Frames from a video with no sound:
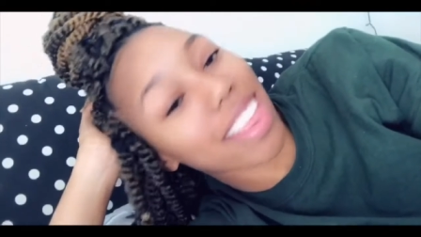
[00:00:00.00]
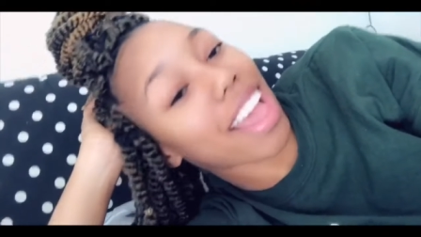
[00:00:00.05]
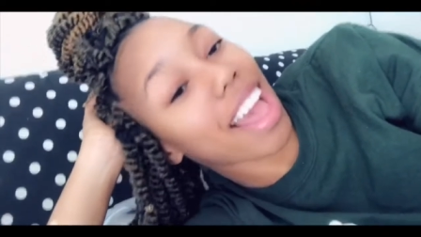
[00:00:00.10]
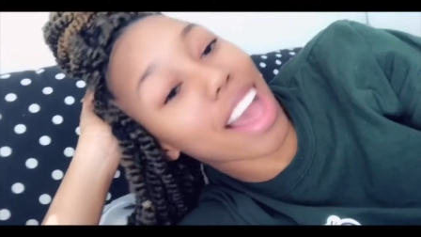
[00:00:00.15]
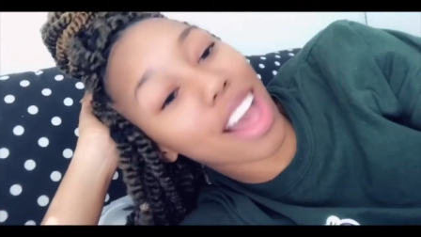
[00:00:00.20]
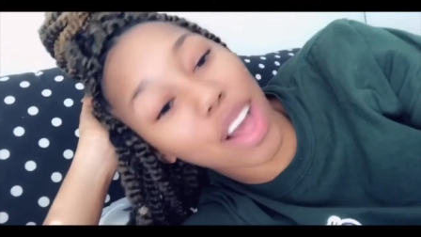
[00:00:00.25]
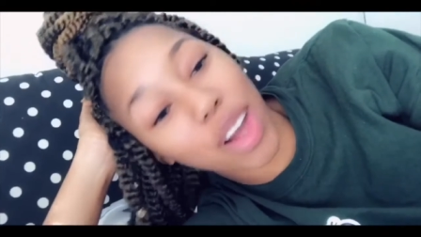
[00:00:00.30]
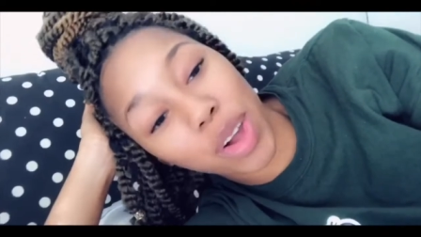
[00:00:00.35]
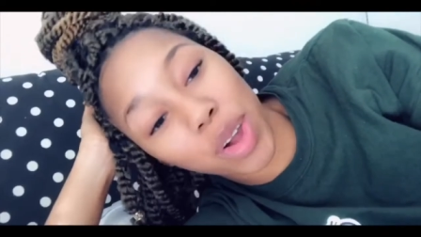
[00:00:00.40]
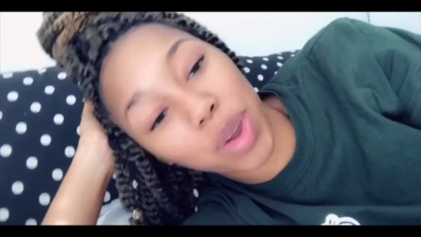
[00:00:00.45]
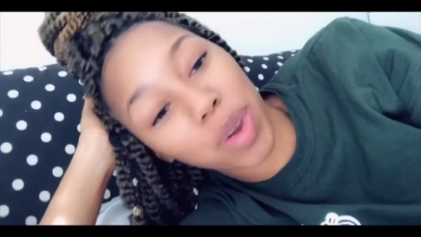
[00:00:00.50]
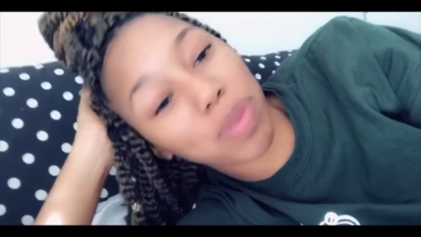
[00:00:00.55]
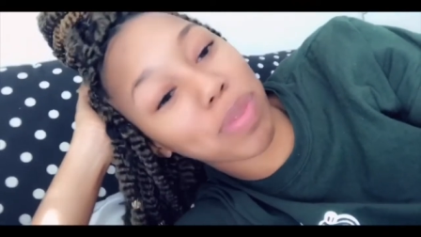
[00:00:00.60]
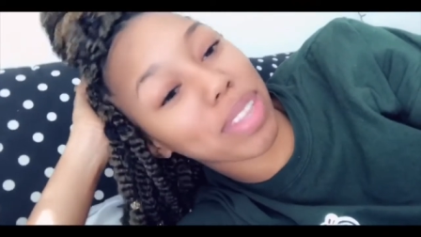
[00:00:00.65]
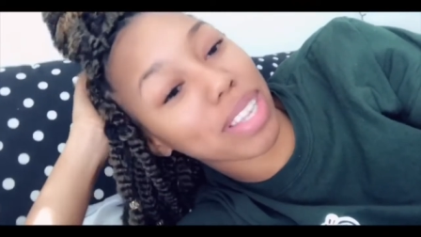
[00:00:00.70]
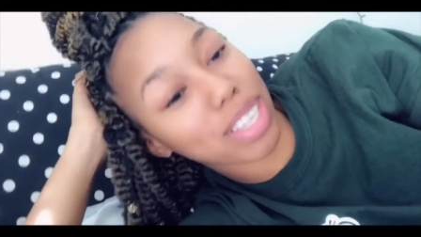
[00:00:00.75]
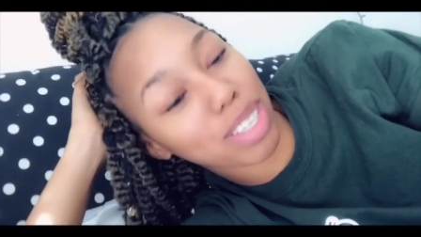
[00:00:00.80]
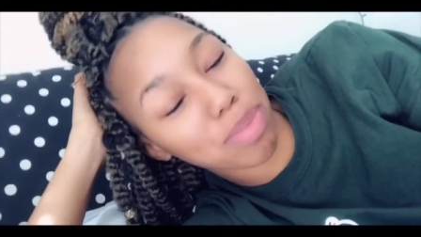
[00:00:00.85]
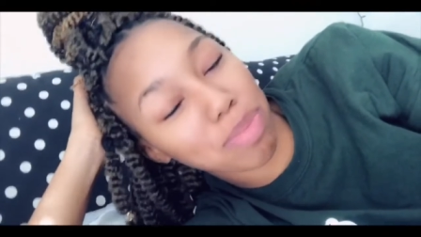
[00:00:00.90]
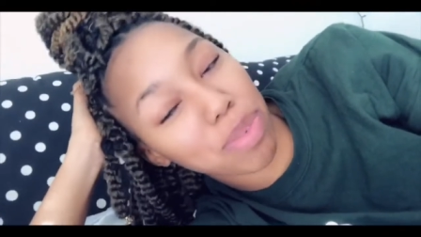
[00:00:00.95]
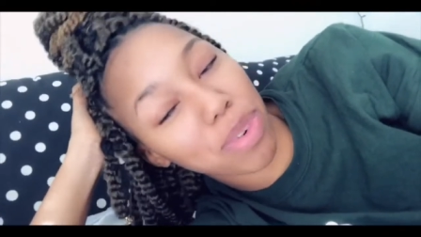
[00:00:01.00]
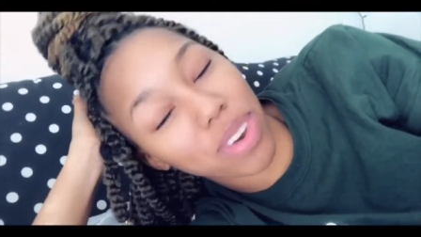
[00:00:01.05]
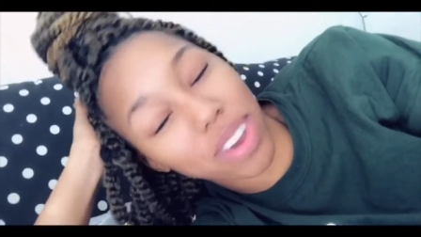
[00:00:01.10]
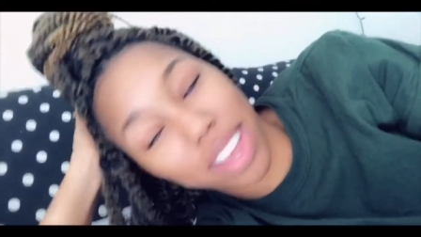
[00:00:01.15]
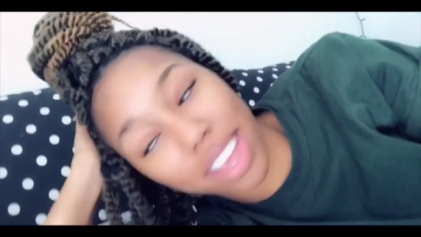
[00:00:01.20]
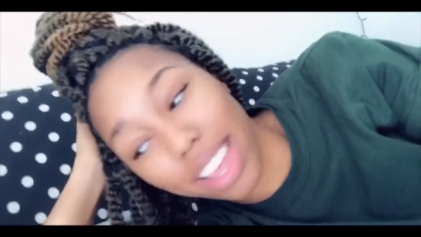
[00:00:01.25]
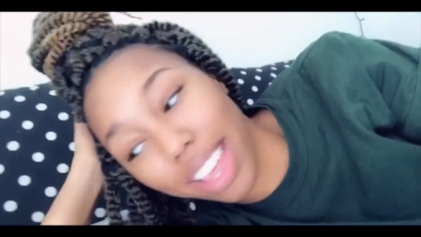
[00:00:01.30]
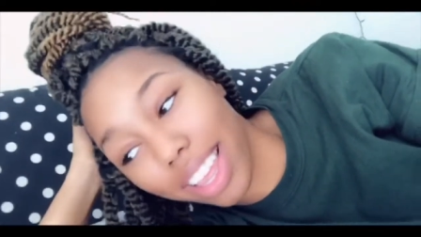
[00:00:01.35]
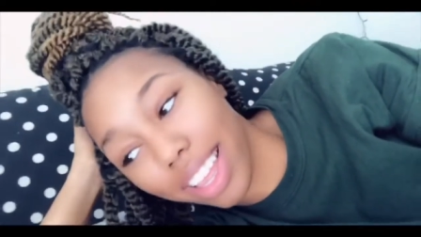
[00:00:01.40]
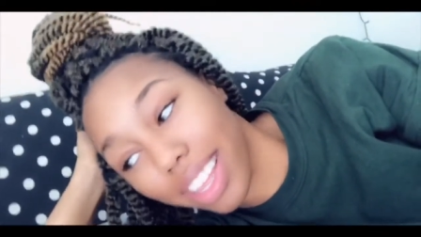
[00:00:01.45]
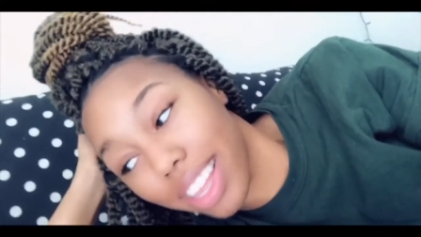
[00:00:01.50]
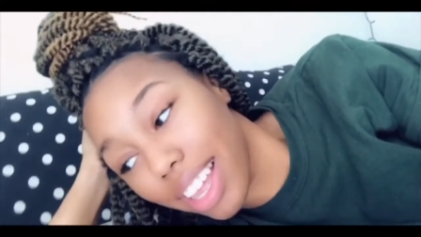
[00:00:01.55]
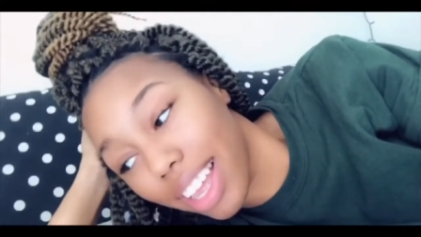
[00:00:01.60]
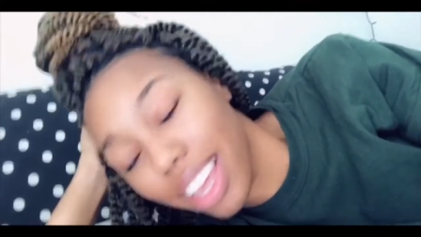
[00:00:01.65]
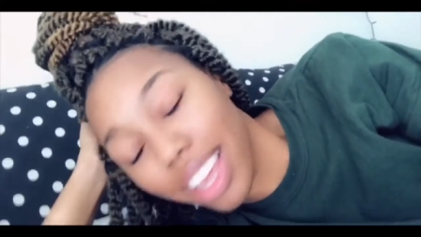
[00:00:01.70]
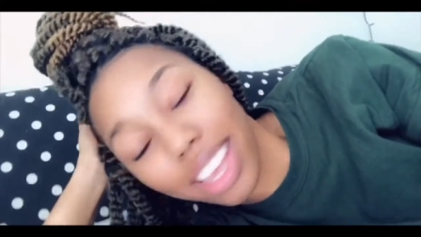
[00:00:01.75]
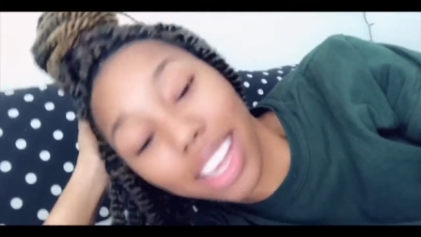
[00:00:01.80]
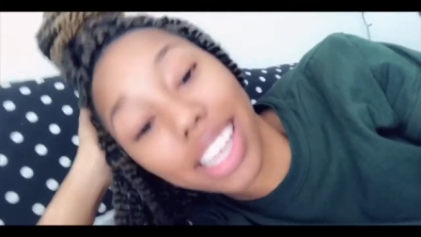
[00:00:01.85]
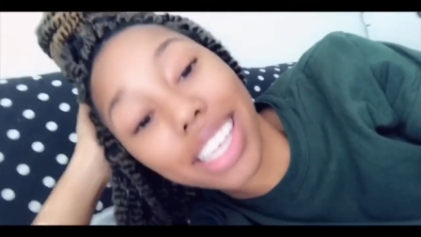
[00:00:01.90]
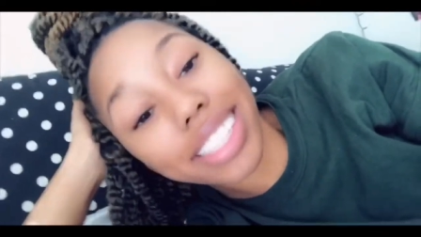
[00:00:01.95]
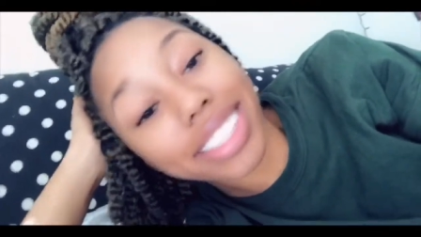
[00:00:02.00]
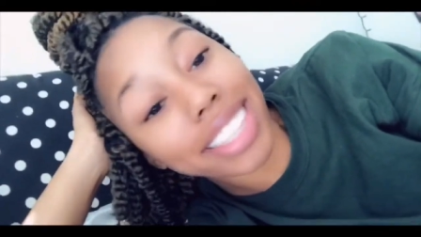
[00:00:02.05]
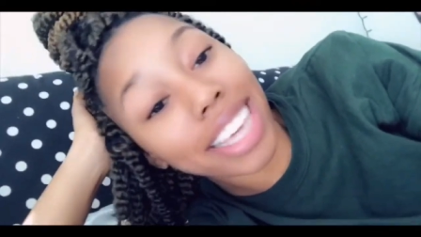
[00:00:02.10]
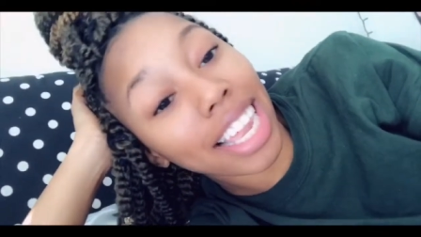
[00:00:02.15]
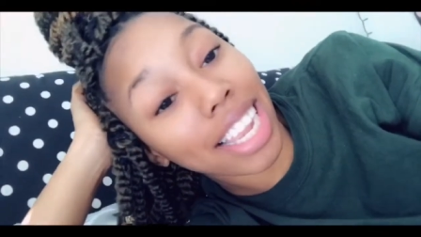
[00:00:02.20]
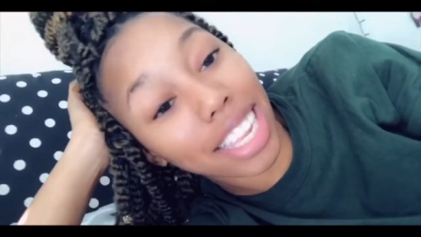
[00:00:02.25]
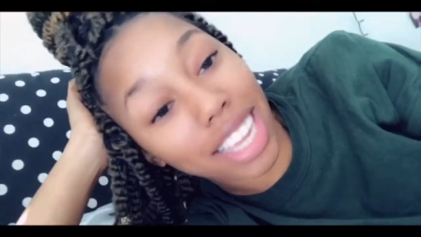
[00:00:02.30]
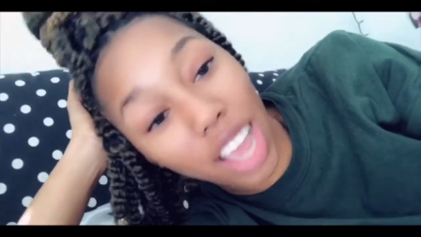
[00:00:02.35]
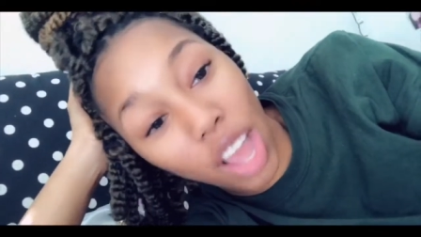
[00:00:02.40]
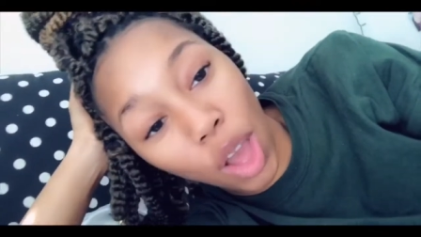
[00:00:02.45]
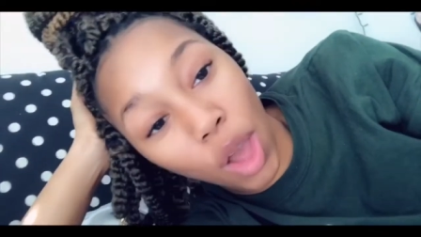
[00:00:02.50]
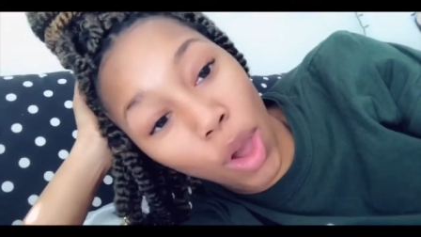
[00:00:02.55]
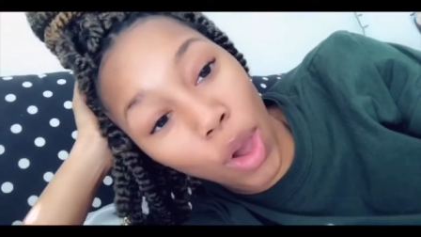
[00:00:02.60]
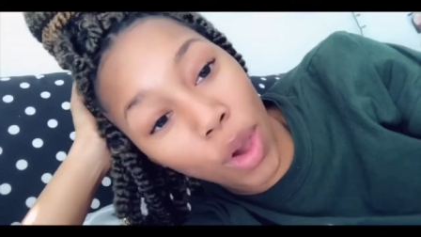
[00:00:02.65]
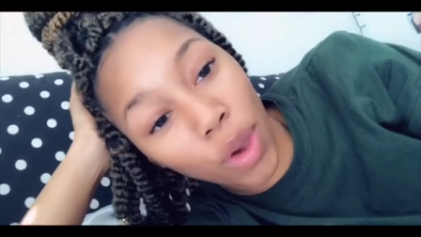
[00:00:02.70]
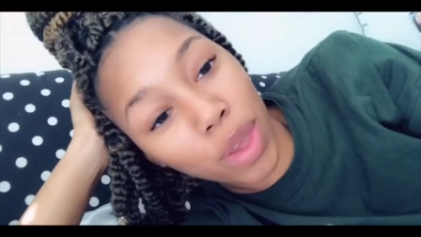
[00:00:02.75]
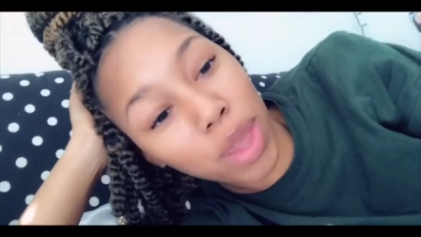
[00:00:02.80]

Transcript: I hope this boy he he telling all.